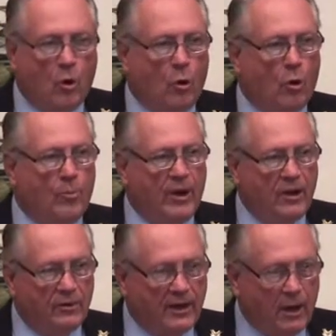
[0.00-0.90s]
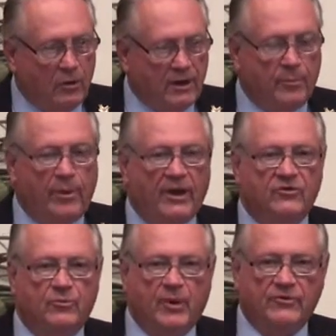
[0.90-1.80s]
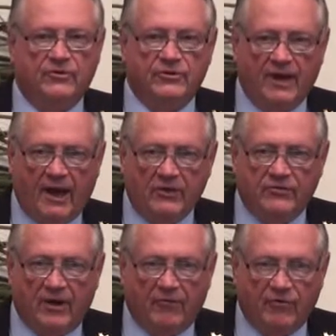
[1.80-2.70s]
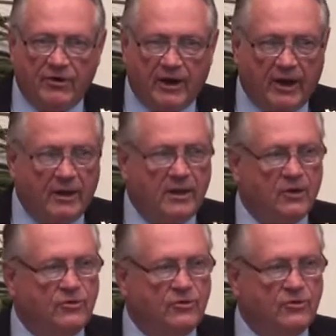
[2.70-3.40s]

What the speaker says: or bow down and pay a special tax every day